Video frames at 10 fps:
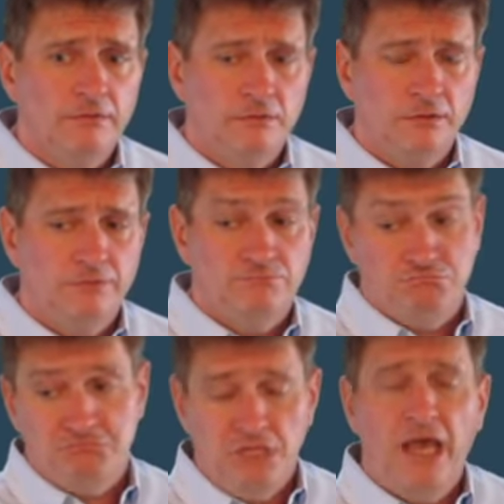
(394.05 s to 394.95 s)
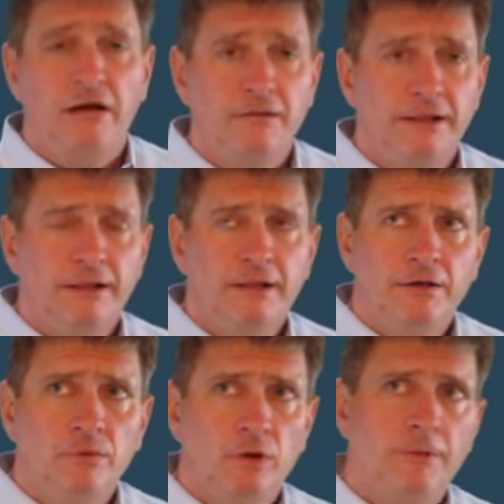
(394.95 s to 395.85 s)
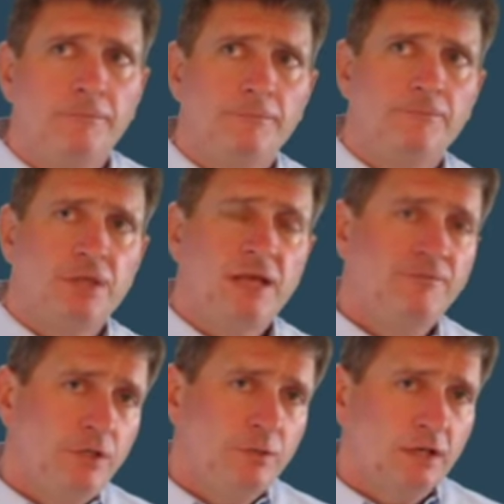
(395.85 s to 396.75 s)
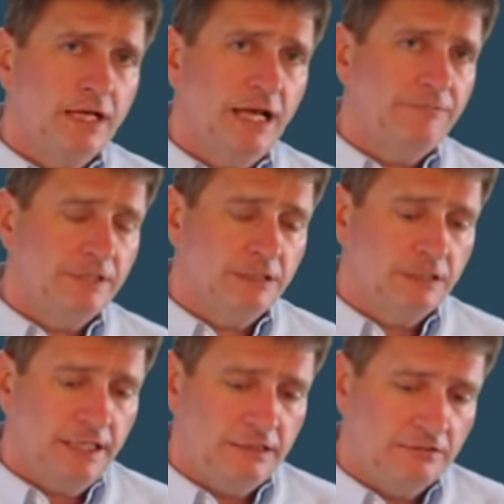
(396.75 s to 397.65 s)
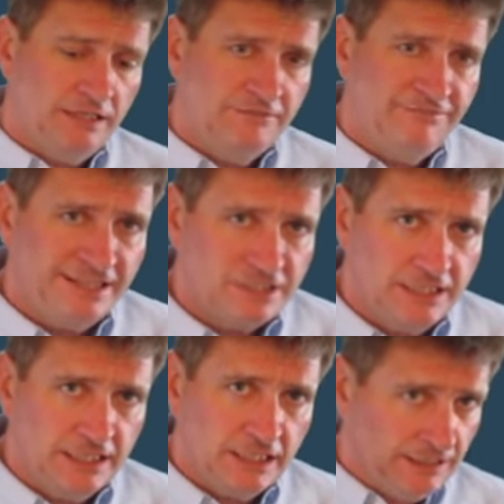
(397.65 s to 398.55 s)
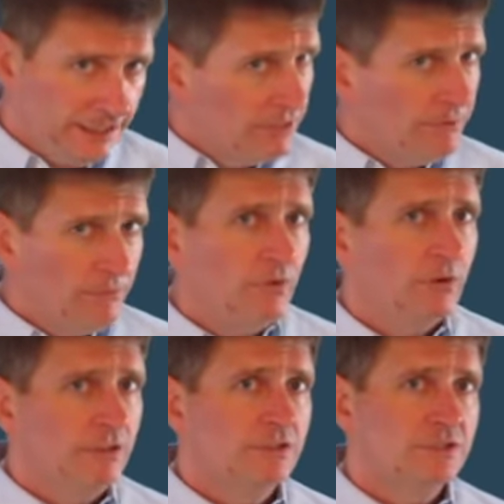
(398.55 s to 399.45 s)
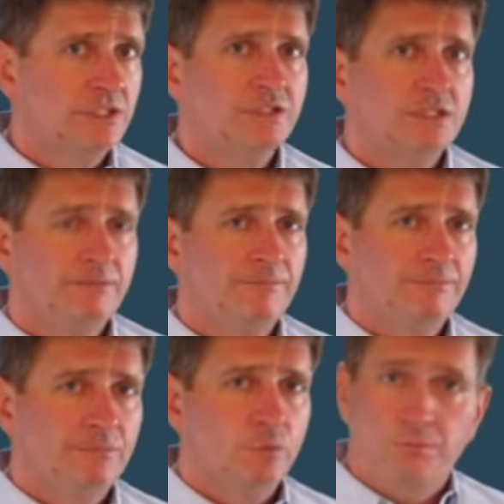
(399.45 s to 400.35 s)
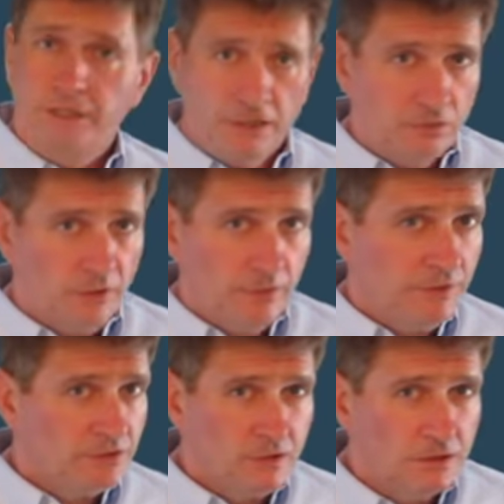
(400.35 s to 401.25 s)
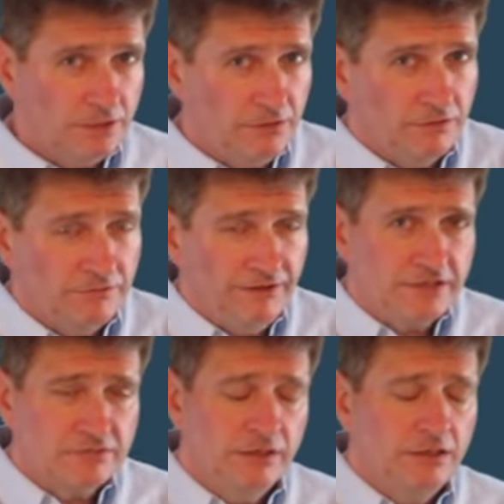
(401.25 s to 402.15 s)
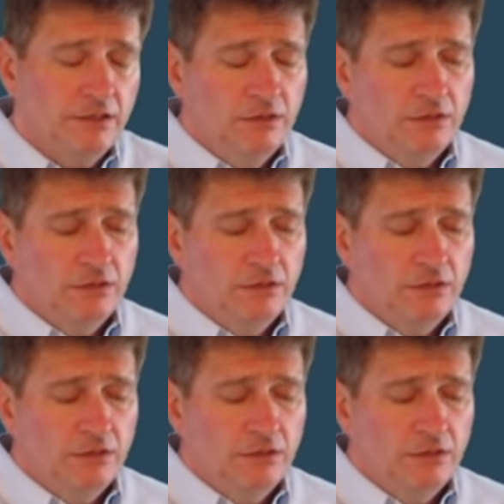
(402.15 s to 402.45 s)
Well, yeah. Well, if you are confident that investing a little bit more in your system would be a great return on your investment,